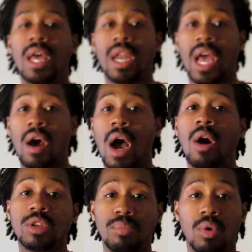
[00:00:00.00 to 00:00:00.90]
Now,
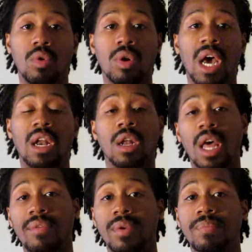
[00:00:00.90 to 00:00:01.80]
I was born on
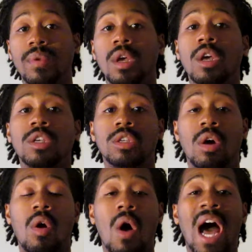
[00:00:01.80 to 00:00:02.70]
9/11.
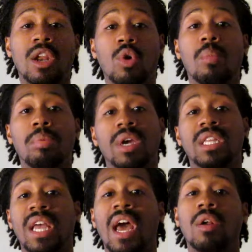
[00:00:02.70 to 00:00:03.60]
So I don't
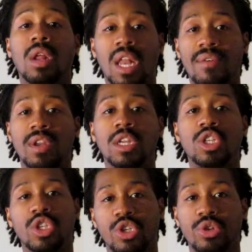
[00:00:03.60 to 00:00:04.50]
break down 11
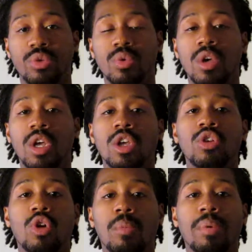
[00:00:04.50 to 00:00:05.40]
into 2.
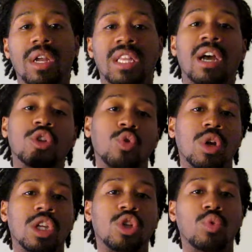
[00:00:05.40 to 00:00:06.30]
You don't break down
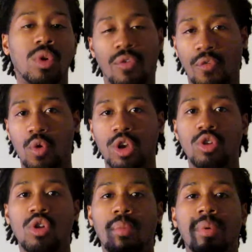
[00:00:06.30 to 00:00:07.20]
22 into 4.
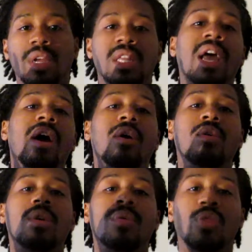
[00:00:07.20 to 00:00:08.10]
You don't break
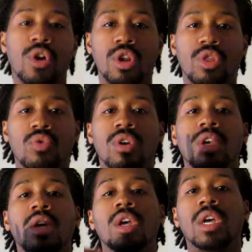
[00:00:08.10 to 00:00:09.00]
down
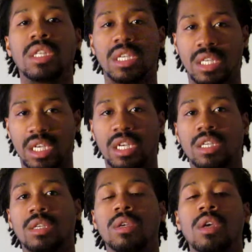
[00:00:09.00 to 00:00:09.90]
33 into
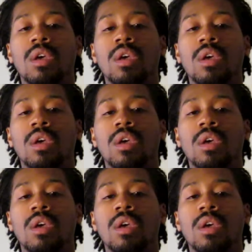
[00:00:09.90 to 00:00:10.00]
6.